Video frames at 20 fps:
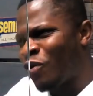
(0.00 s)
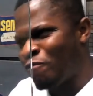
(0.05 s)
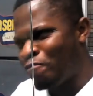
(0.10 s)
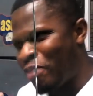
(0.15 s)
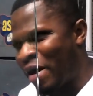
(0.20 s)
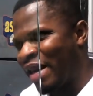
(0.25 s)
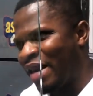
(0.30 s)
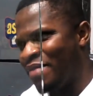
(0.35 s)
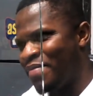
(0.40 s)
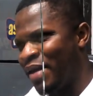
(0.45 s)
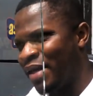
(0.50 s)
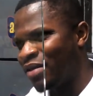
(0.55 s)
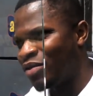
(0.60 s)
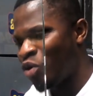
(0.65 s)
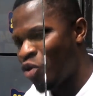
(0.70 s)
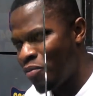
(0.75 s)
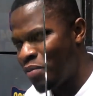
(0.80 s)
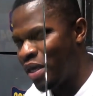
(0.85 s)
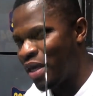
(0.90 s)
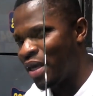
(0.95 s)
of parliament.
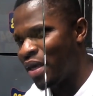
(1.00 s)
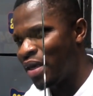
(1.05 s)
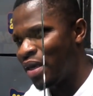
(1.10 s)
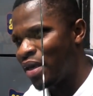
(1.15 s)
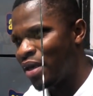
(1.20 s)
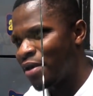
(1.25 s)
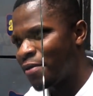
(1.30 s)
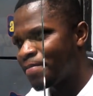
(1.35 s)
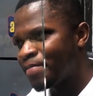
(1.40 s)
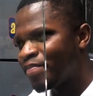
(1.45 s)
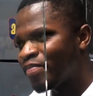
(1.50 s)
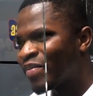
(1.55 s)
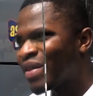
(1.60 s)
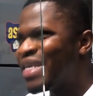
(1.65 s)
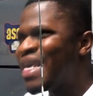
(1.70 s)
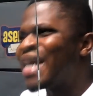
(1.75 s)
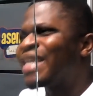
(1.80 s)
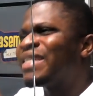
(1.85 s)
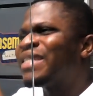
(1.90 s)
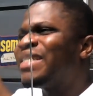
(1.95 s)
Obi
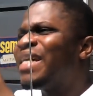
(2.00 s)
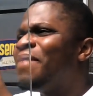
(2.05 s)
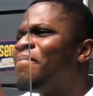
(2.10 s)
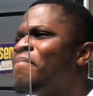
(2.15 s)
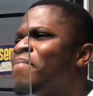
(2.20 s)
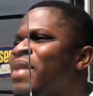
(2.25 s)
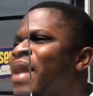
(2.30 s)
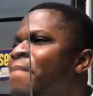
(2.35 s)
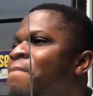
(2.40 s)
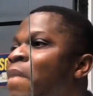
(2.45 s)
ya shemra